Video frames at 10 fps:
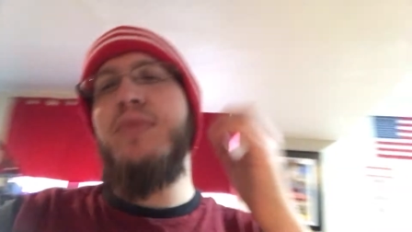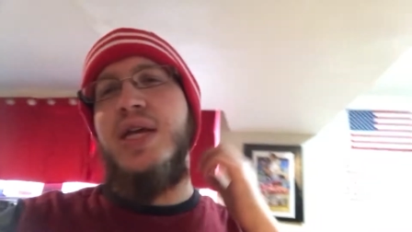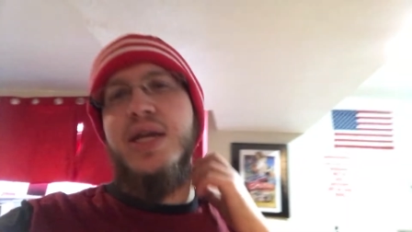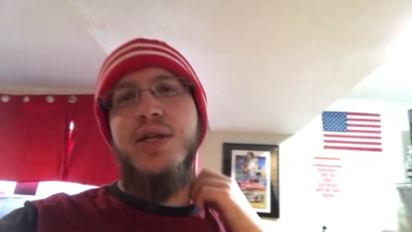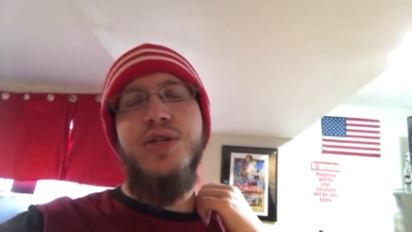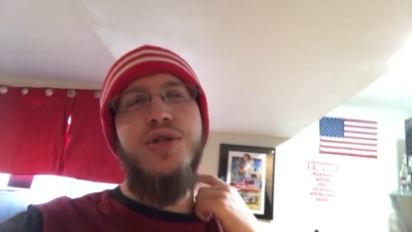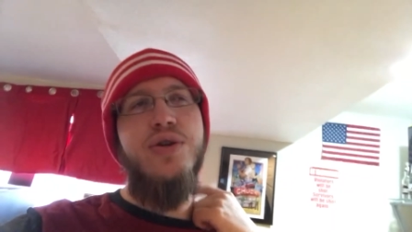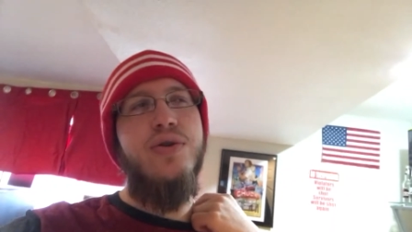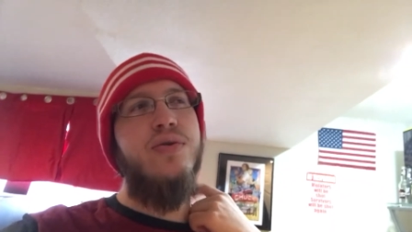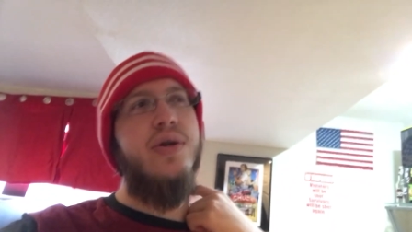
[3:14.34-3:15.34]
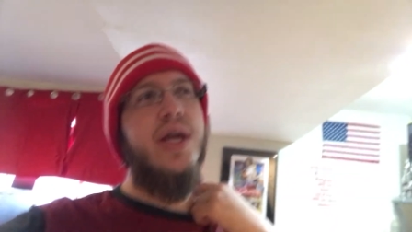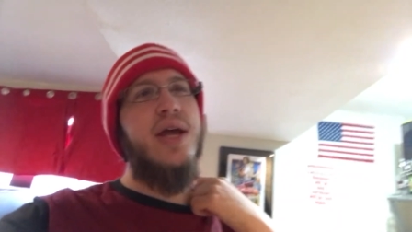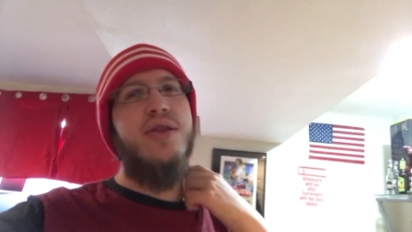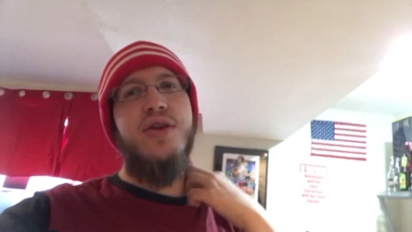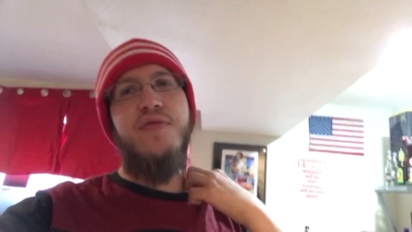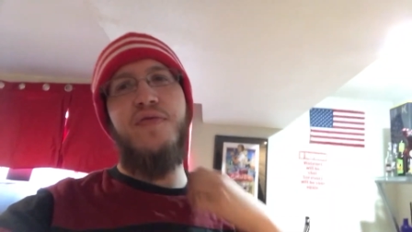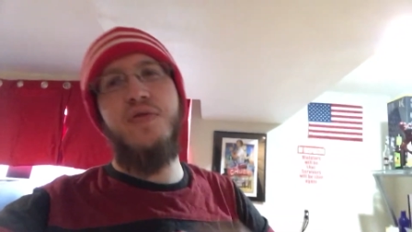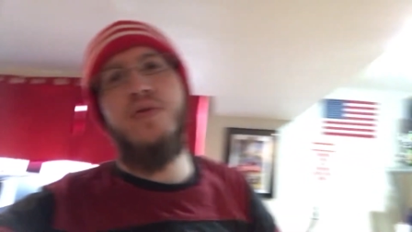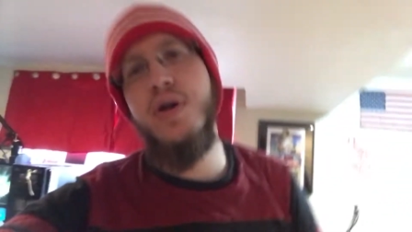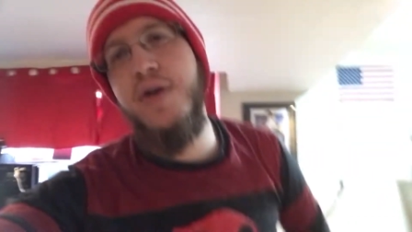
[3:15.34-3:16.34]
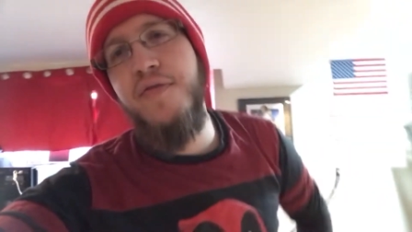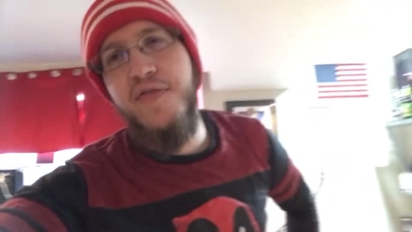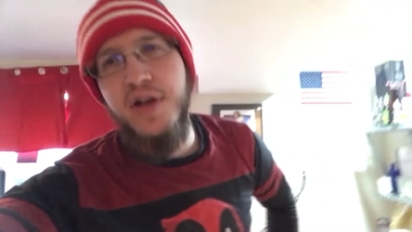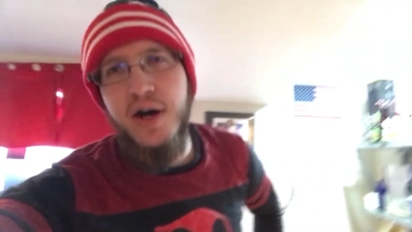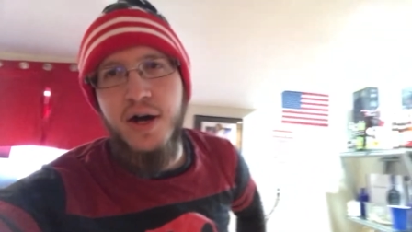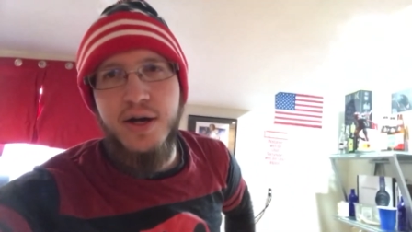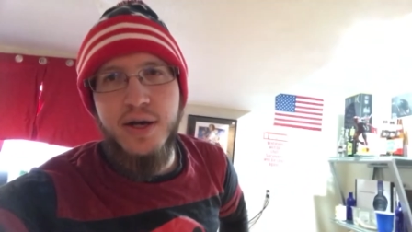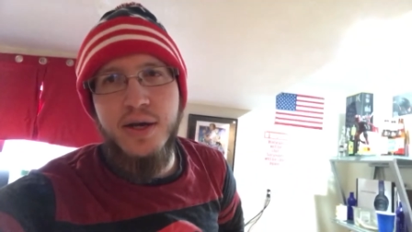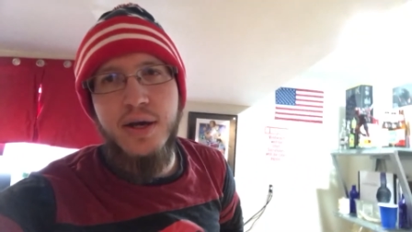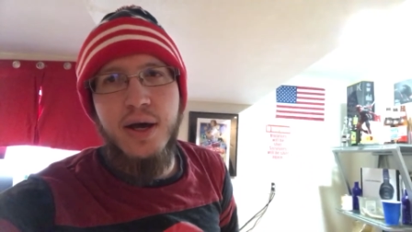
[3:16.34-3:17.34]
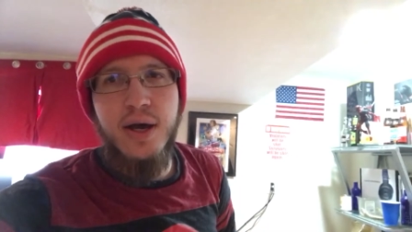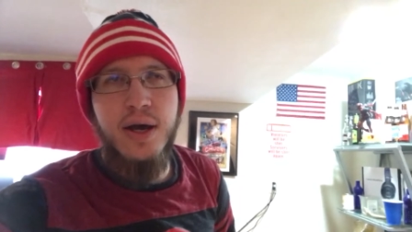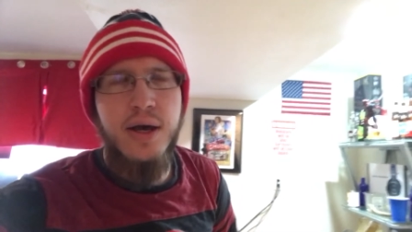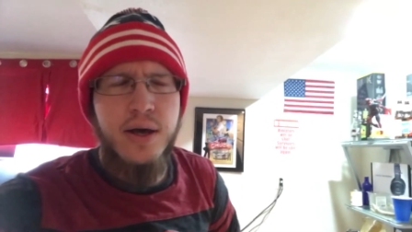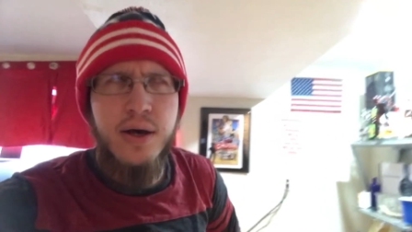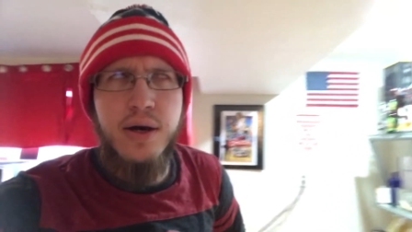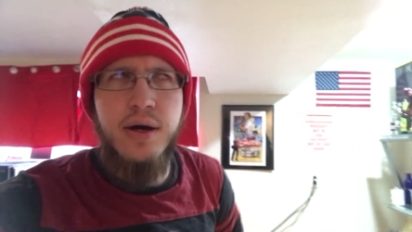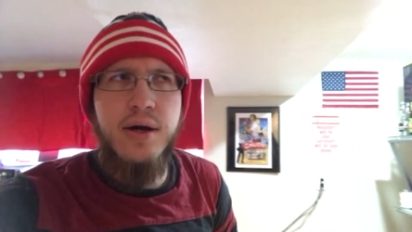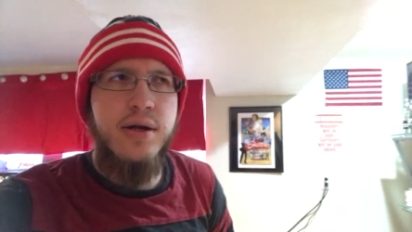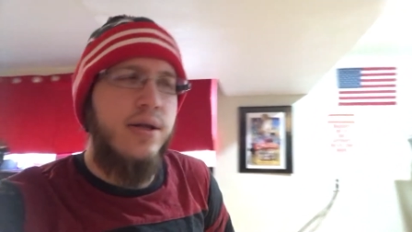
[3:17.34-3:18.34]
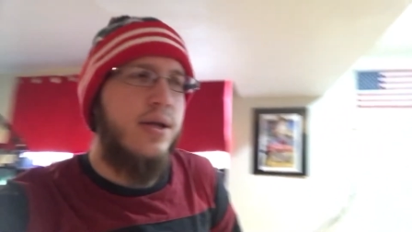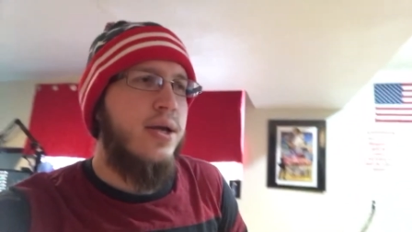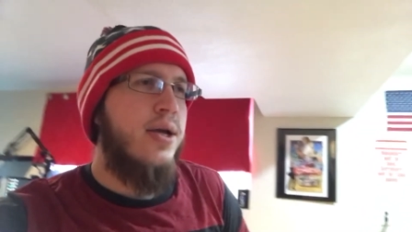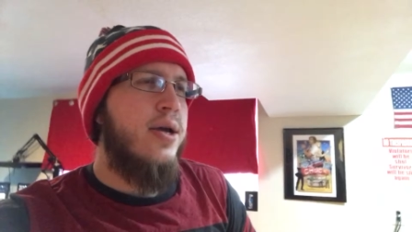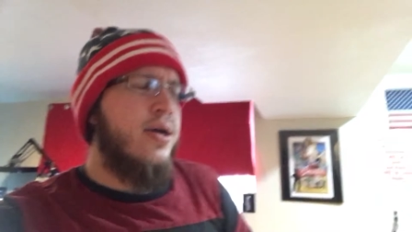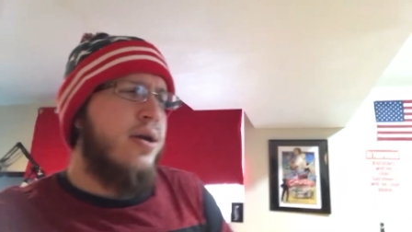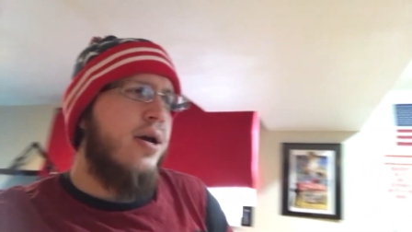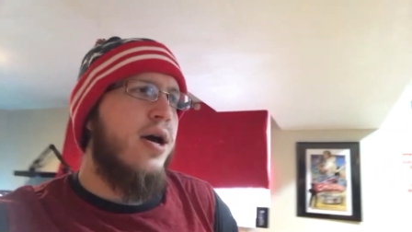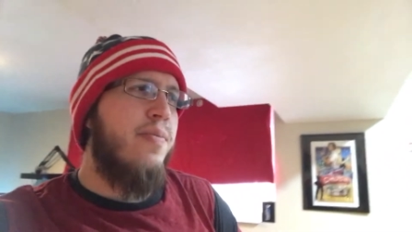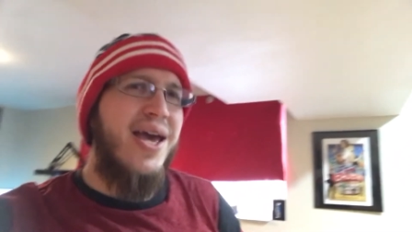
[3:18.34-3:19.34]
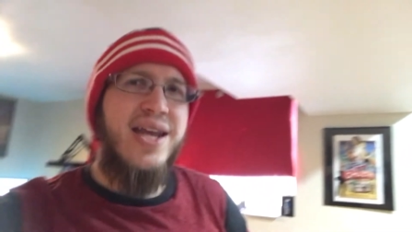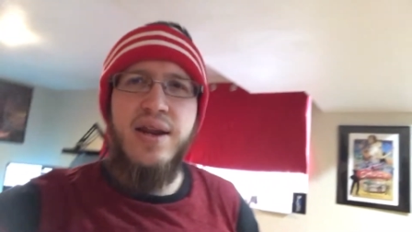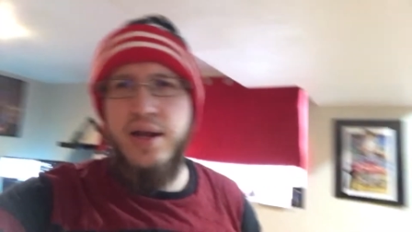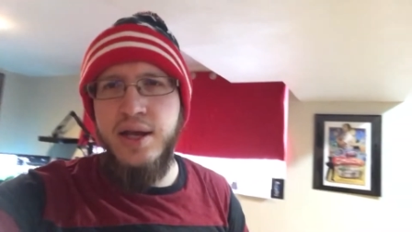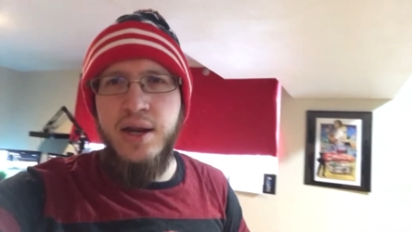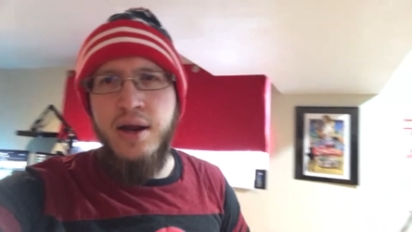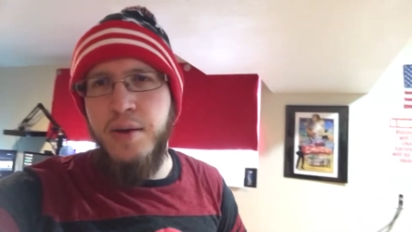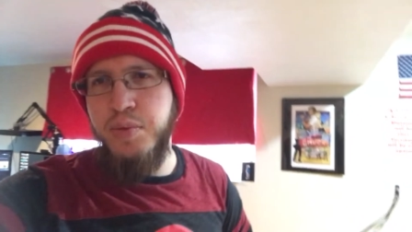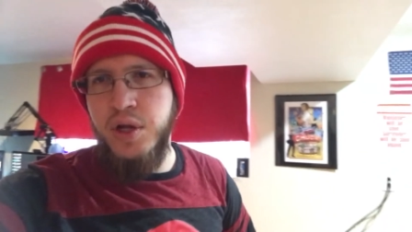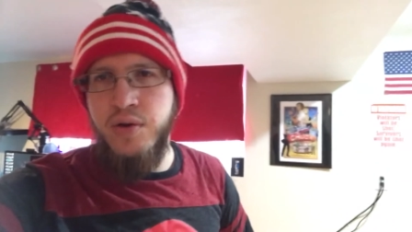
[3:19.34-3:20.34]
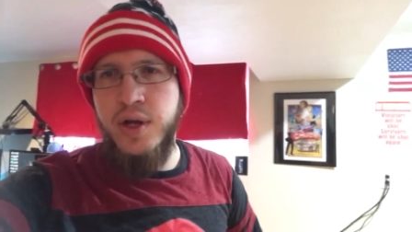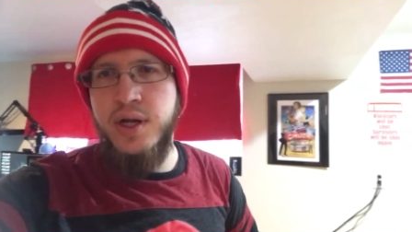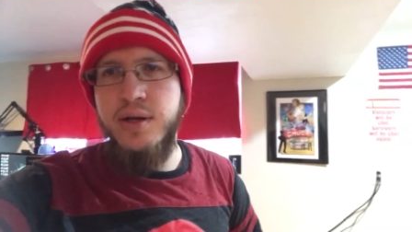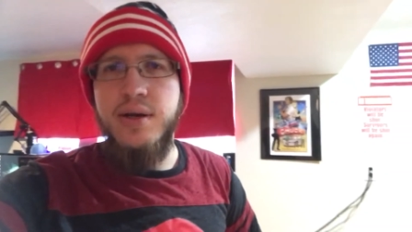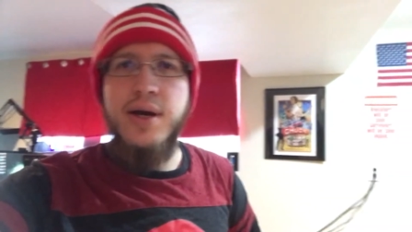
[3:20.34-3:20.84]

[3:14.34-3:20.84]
meaning to get the Florida vlog uh, all um, edited and uploaded.